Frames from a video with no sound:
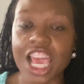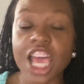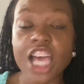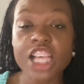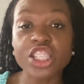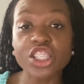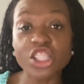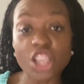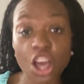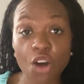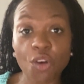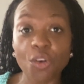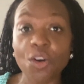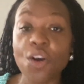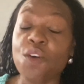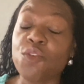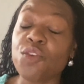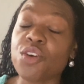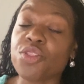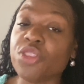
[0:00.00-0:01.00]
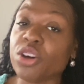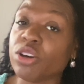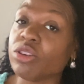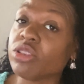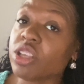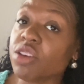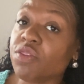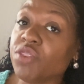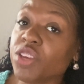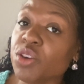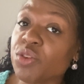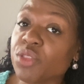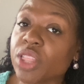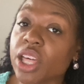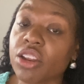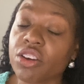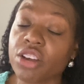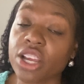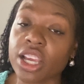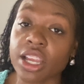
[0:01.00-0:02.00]
So for those of you
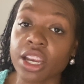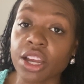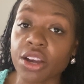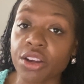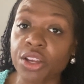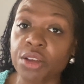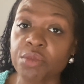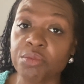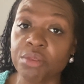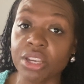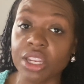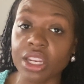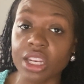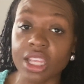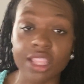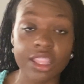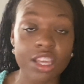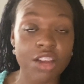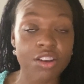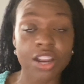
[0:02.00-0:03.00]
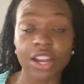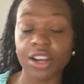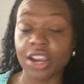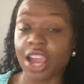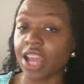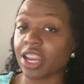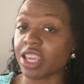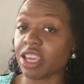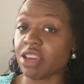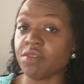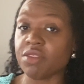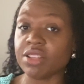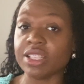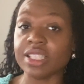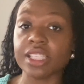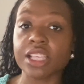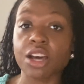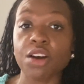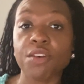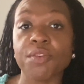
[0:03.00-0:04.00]
that are in our community that are not even
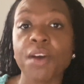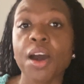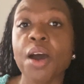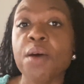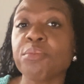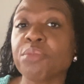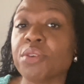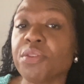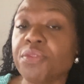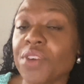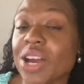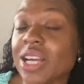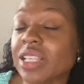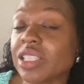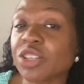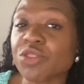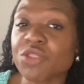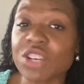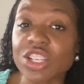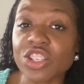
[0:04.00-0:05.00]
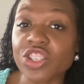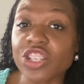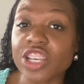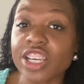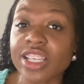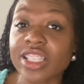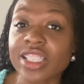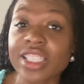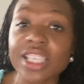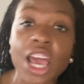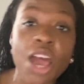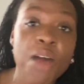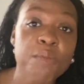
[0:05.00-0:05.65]
self-professed Christians,